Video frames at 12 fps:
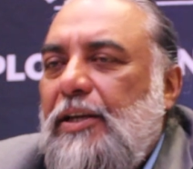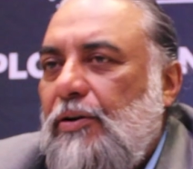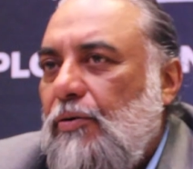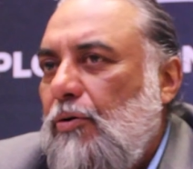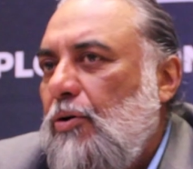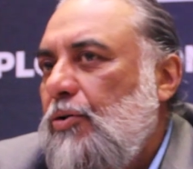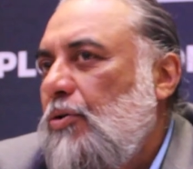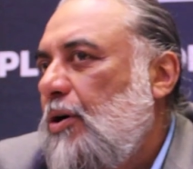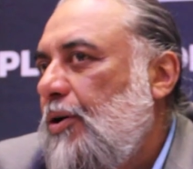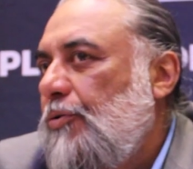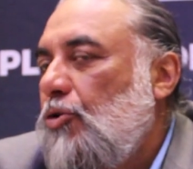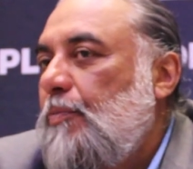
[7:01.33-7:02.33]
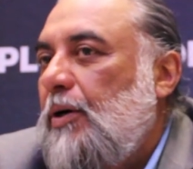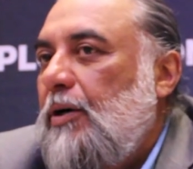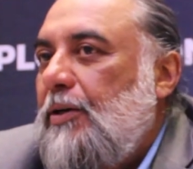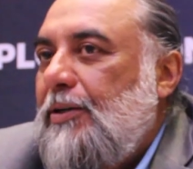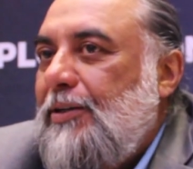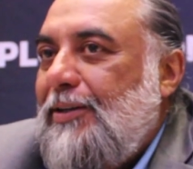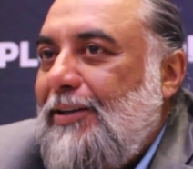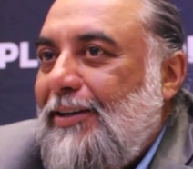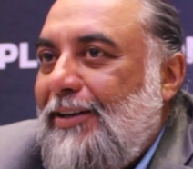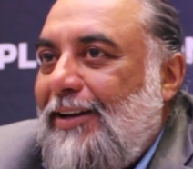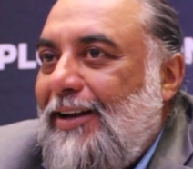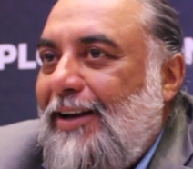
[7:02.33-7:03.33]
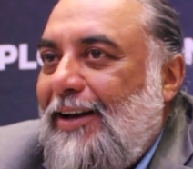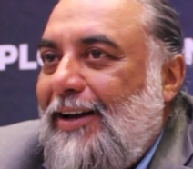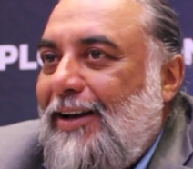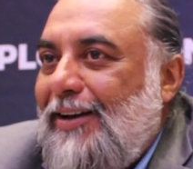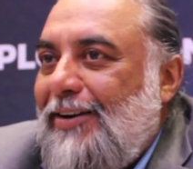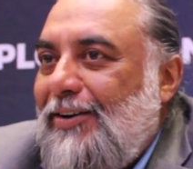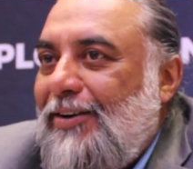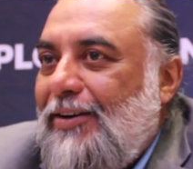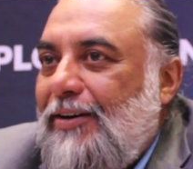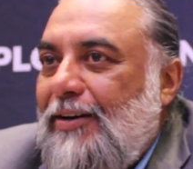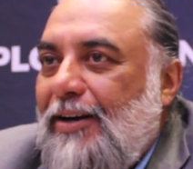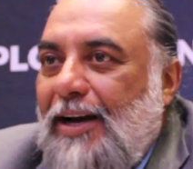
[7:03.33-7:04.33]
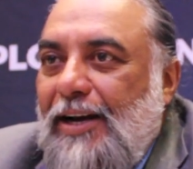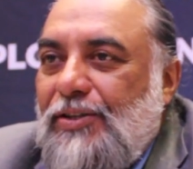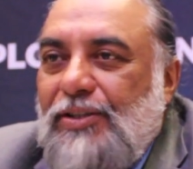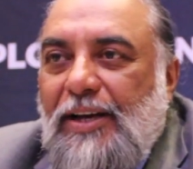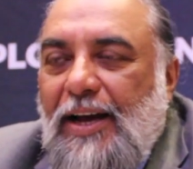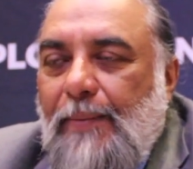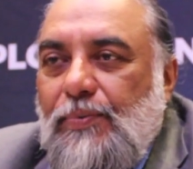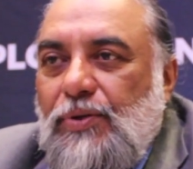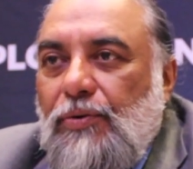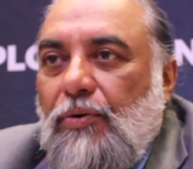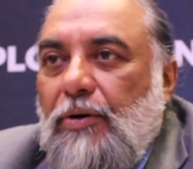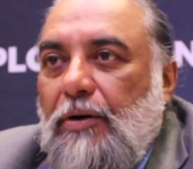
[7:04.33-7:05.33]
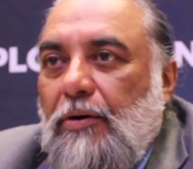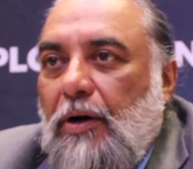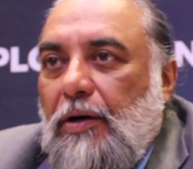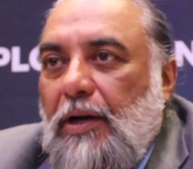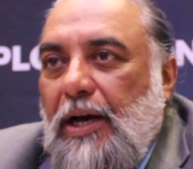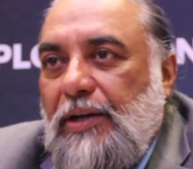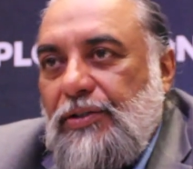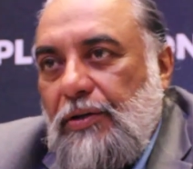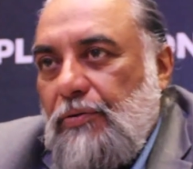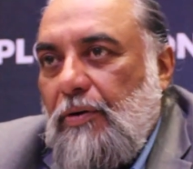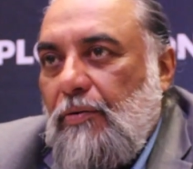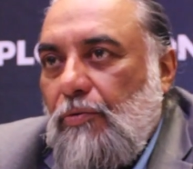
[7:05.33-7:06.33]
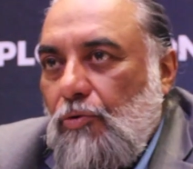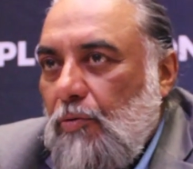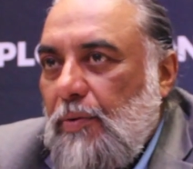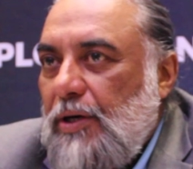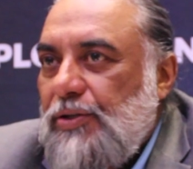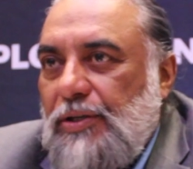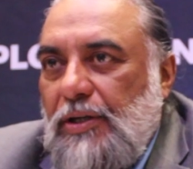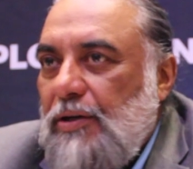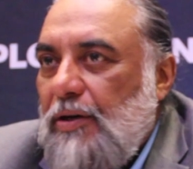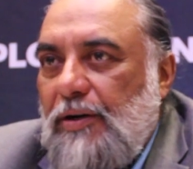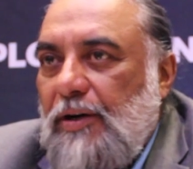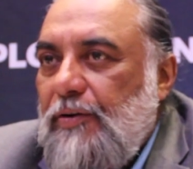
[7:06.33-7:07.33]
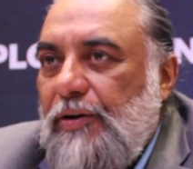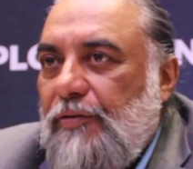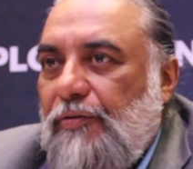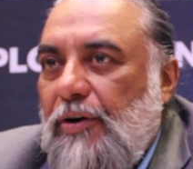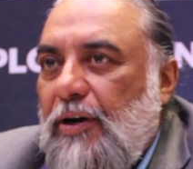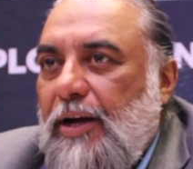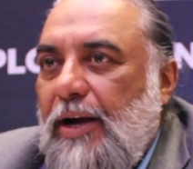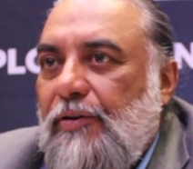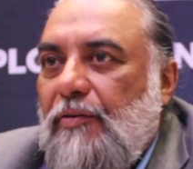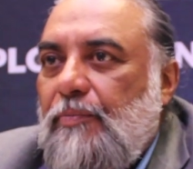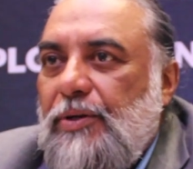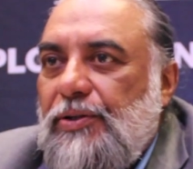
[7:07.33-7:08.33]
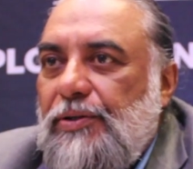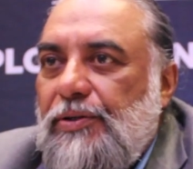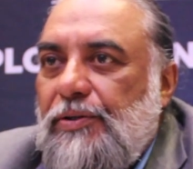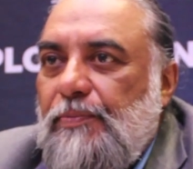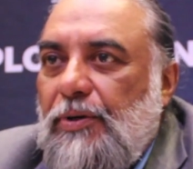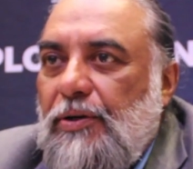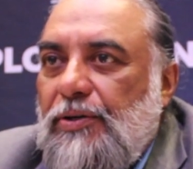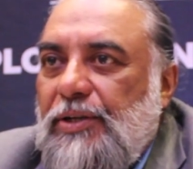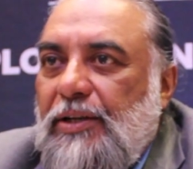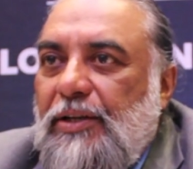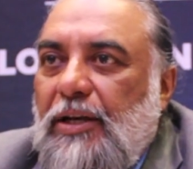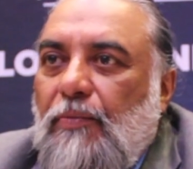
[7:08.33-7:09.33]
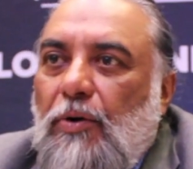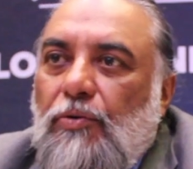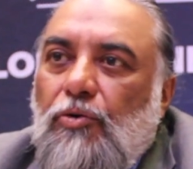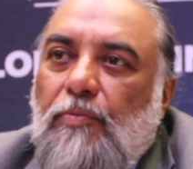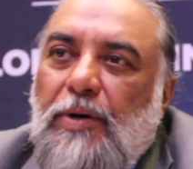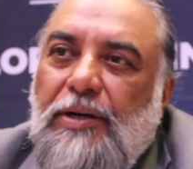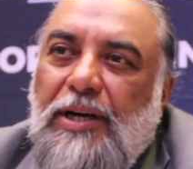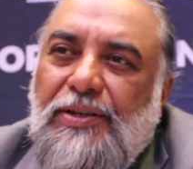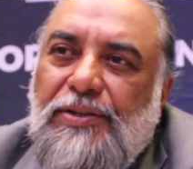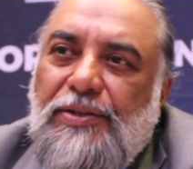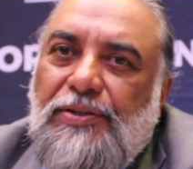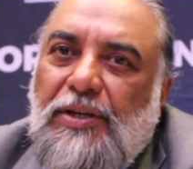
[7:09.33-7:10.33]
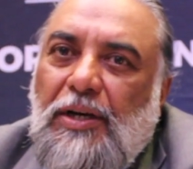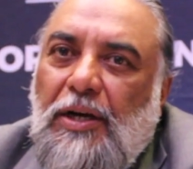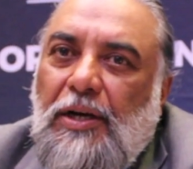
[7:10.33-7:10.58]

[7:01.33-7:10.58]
that, oh, you're an Uber. And I said, absolutely not. I said, Uber's in a different kind of business, because I think what Uber does is